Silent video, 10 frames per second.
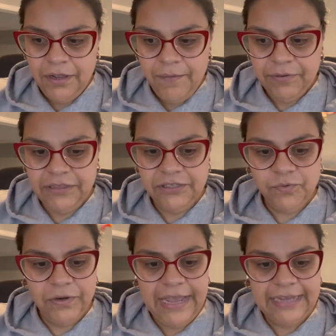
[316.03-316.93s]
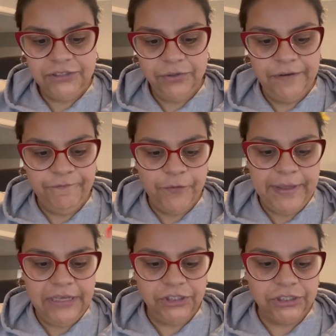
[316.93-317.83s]
But this one has her
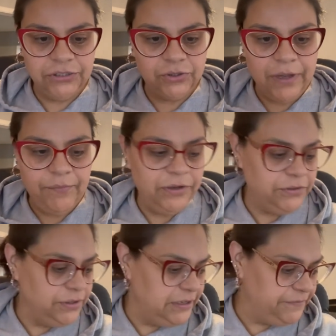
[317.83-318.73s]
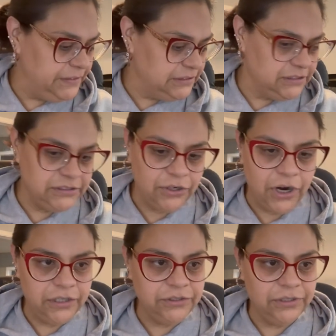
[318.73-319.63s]
information, so I'm wondering if this is the
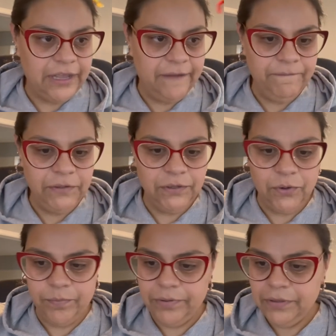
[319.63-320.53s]
altered envelope.